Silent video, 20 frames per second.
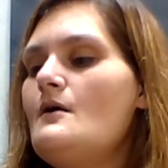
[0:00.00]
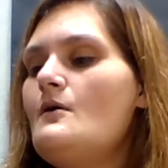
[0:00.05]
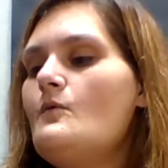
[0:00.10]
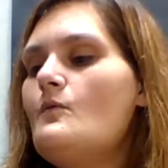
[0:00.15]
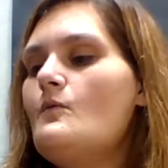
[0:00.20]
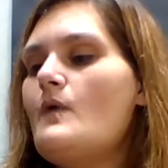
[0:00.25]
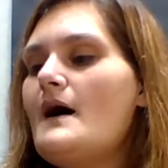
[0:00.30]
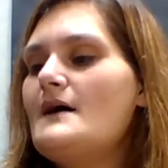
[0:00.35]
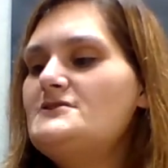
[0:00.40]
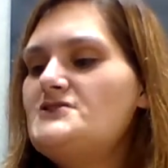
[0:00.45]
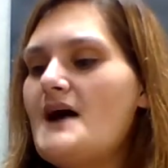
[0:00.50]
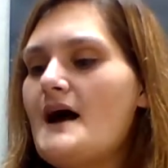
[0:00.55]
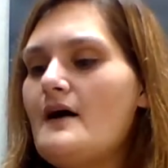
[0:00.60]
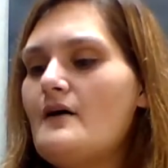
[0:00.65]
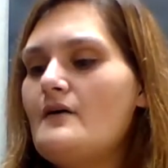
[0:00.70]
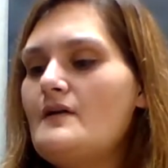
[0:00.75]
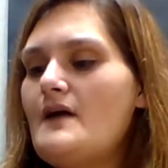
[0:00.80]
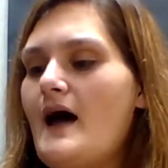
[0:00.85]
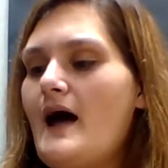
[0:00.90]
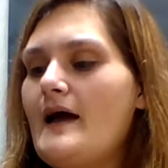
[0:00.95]
Watch
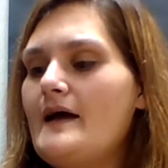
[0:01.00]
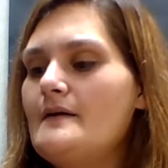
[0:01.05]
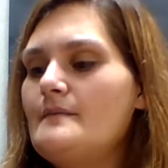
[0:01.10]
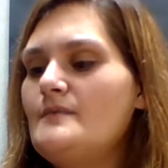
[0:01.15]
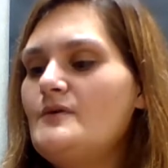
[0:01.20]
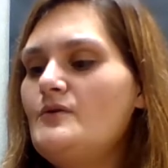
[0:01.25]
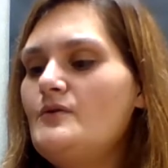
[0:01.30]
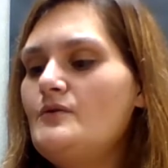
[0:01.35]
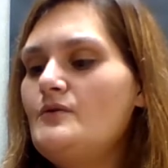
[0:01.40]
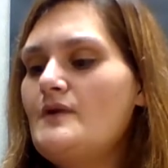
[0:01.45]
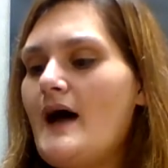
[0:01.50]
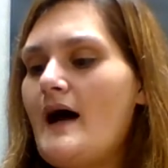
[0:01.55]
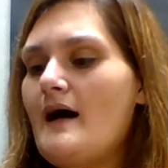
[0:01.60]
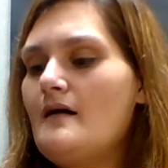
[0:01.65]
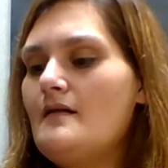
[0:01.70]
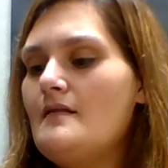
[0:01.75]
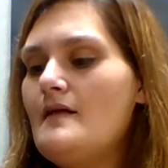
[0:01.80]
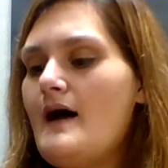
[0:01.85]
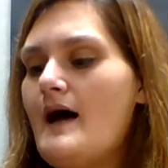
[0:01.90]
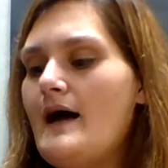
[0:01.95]
out, I am Hoot
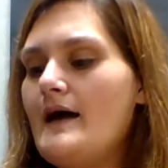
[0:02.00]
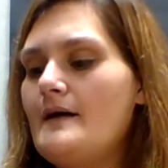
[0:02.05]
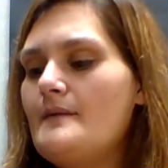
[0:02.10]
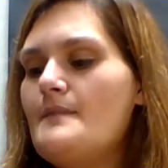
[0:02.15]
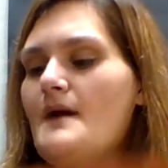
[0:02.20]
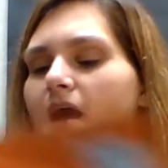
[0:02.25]
Owl. I am